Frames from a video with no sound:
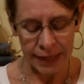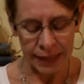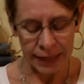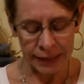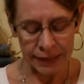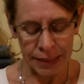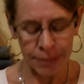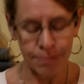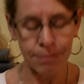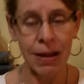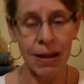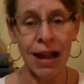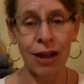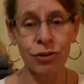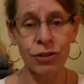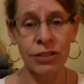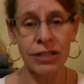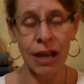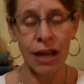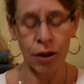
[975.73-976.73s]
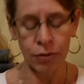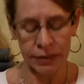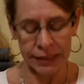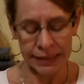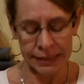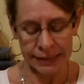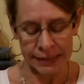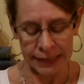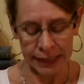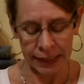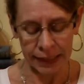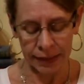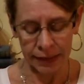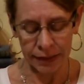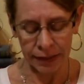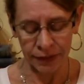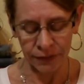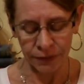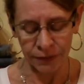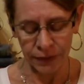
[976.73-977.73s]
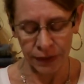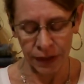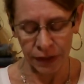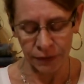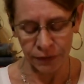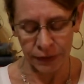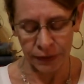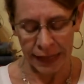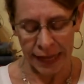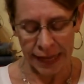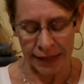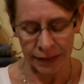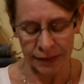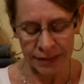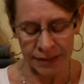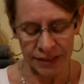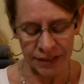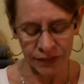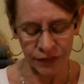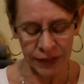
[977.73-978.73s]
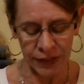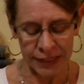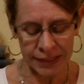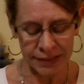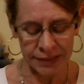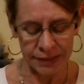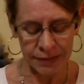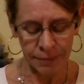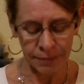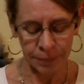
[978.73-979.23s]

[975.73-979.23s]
and he bowed down his head and fell flat on his face.